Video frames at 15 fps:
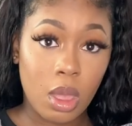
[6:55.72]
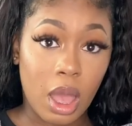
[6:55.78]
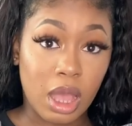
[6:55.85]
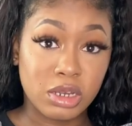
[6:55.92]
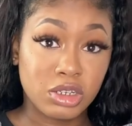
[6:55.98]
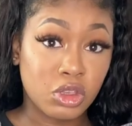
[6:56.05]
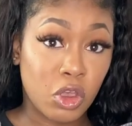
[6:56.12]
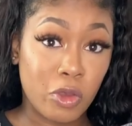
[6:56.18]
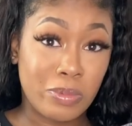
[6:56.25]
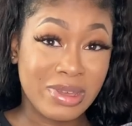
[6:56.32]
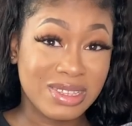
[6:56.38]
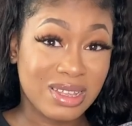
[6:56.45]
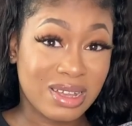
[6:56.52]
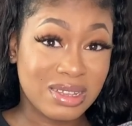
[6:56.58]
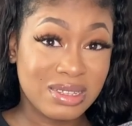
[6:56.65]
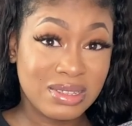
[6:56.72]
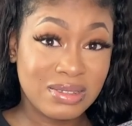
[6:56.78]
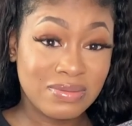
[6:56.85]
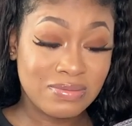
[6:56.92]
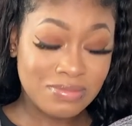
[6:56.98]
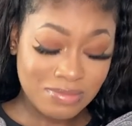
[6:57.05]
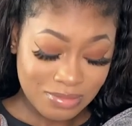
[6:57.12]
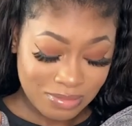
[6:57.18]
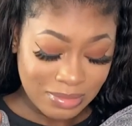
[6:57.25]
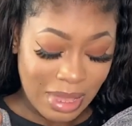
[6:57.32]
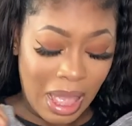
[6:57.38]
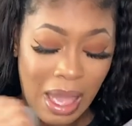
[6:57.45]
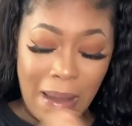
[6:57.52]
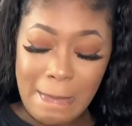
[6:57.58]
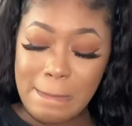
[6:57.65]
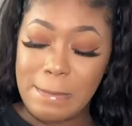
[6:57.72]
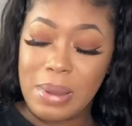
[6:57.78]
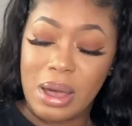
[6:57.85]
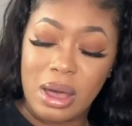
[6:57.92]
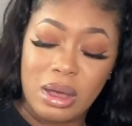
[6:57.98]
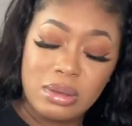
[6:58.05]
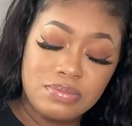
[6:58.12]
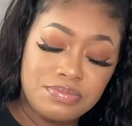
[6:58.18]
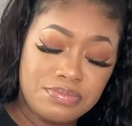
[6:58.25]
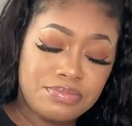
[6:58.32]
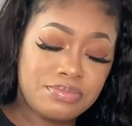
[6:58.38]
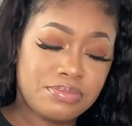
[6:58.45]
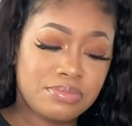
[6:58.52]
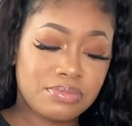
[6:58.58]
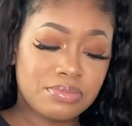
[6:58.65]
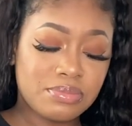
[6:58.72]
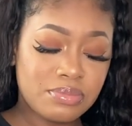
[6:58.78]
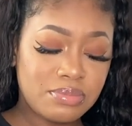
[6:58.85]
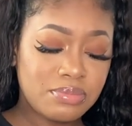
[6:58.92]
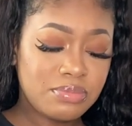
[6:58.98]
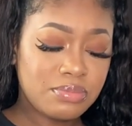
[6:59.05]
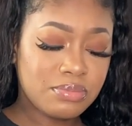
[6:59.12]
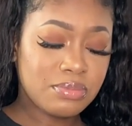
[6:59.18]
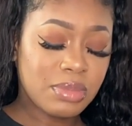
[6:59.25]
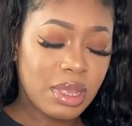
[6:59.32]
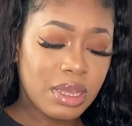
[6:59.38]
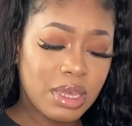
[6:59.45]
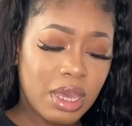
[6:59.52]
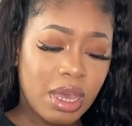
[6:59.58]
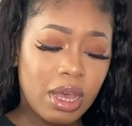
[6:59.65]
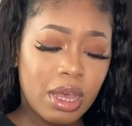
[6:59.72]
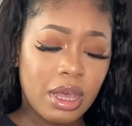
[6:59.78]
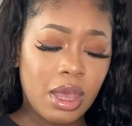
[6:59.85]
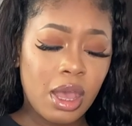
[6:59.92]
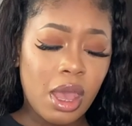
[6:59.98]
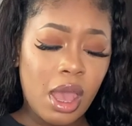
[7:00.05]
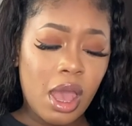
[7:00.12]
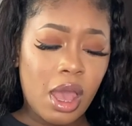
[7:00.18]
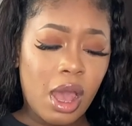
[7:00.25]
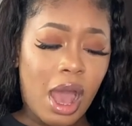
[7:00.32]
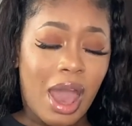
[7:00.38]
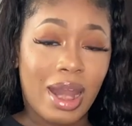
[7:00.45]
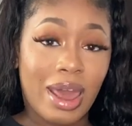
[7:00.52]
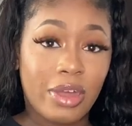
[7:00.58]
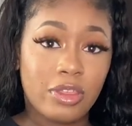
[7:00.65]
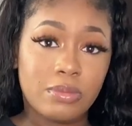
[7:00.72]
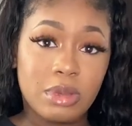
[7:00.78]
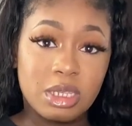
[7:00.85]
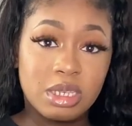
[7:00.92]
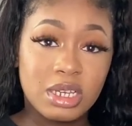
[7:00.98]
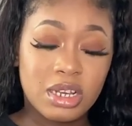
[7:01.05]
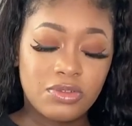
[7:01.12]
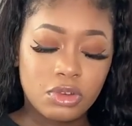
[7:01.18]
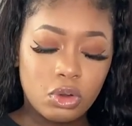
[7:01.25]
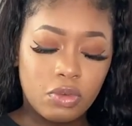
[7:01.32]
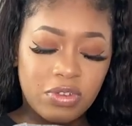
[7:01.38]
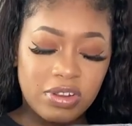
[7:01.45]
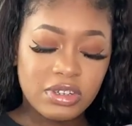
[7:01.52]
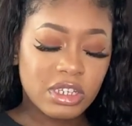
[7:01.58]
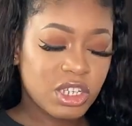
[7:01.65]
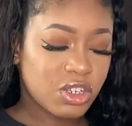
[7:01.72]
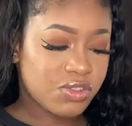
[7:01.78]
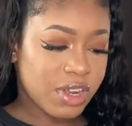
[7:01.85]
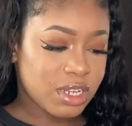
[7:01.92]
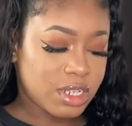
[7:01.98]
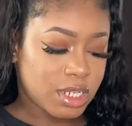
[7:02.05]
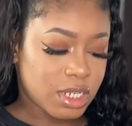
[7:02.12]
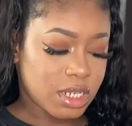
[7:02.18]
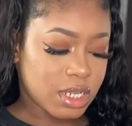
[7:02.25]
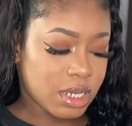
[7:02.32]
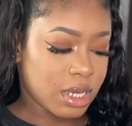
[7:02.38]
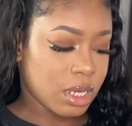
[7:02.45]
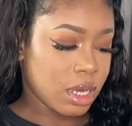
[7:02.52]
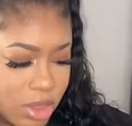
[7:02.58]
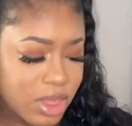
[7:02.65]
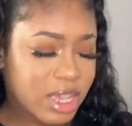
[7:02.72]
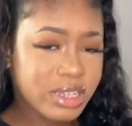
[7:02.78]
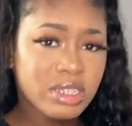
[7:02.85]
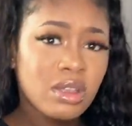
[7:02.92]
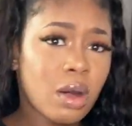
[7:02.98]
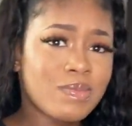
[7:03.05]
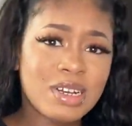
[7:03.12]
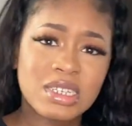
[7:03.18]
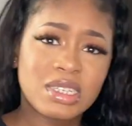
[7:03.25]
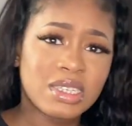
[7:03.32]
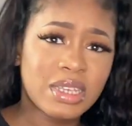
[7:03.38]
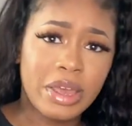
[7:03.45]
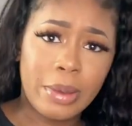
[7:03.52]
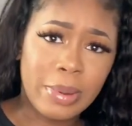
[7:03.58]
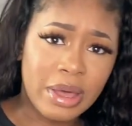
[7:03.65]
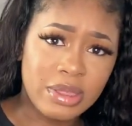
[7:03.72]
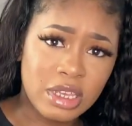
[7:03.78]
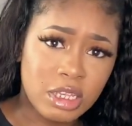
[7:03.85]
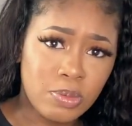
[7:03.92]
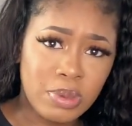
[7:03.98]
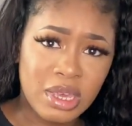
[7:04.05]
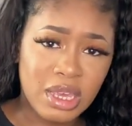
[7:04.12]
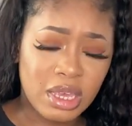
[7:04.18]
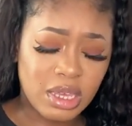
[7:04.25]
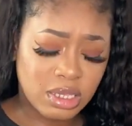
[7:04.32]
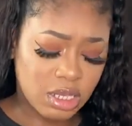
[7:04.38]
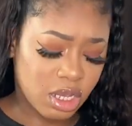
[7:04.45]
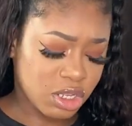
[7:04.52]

I just hope it does. But yeah, I like the material, very stretchy. There's not much to say about this piece.